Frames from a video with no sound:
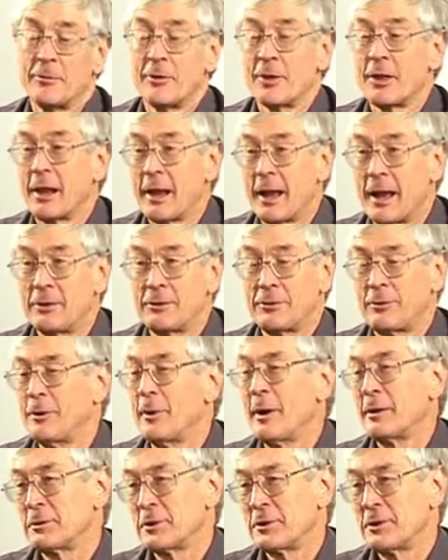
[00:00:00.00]
for the last few
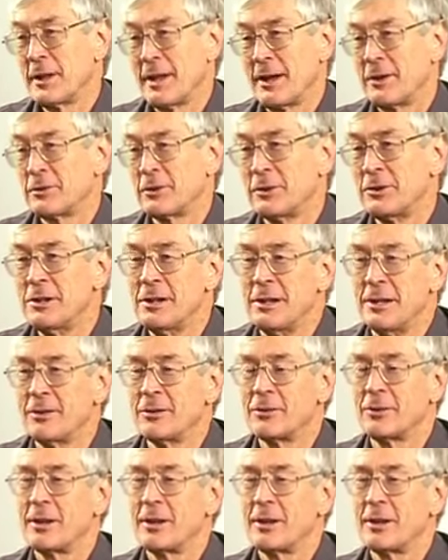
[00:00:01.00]
hundred thousand years.